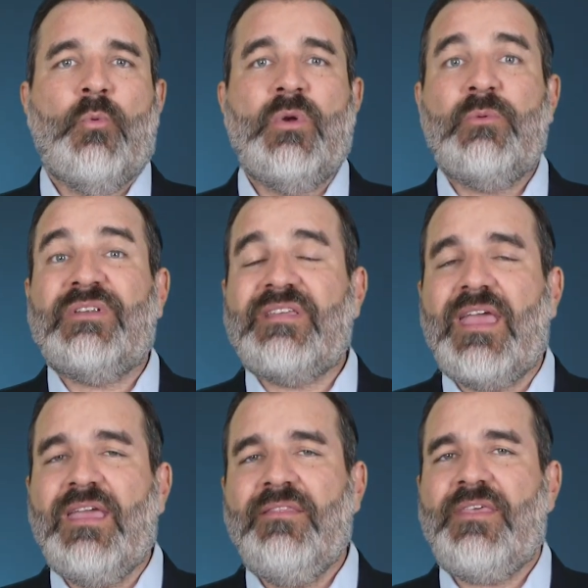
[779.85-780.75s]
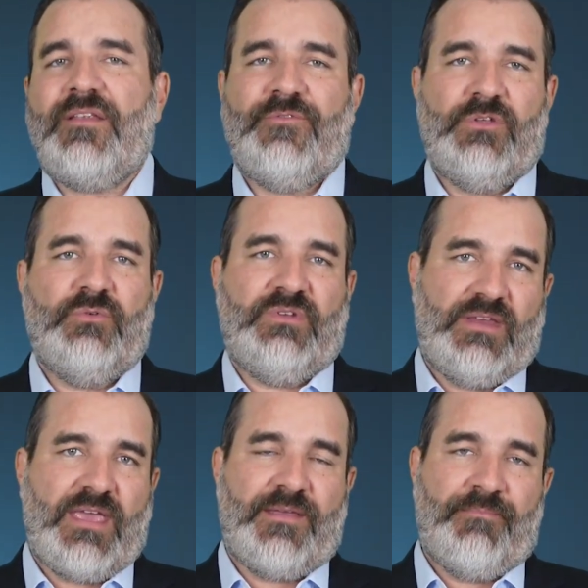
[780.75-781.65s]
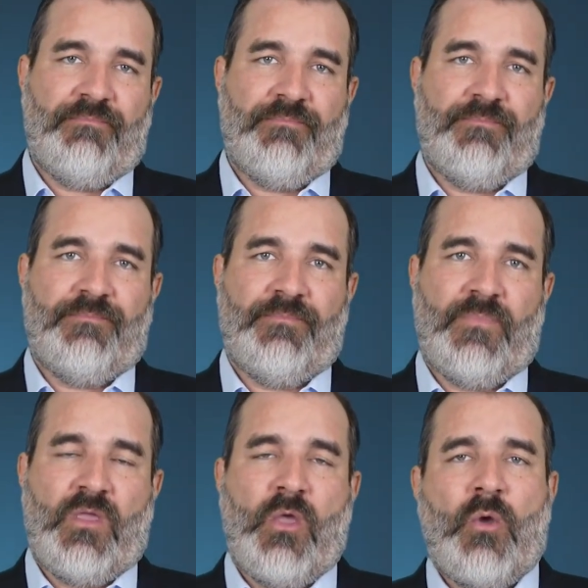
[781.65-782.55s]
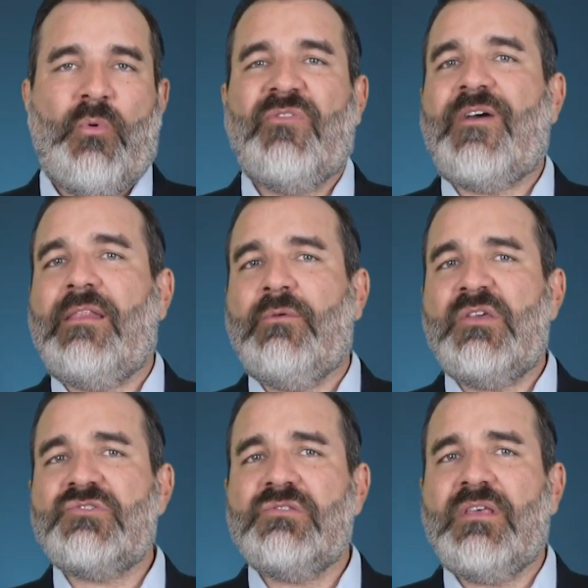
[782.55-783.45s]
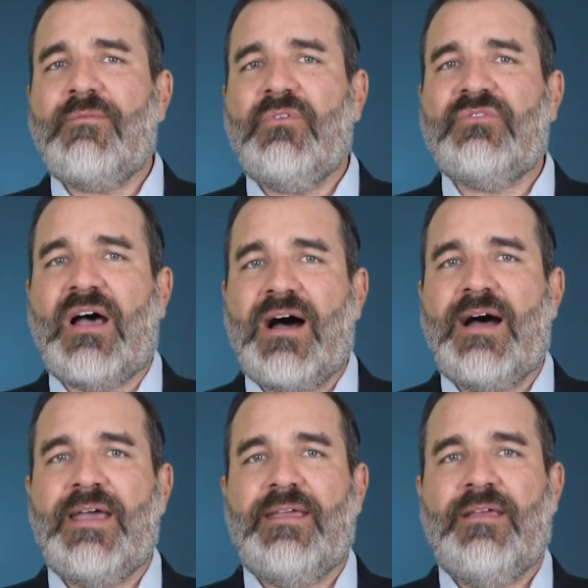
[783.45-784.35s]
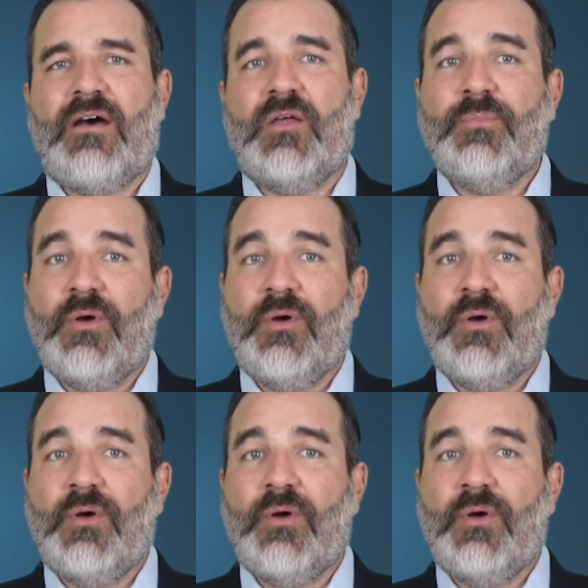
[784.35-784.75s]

We retain that view today. With valuation levels high on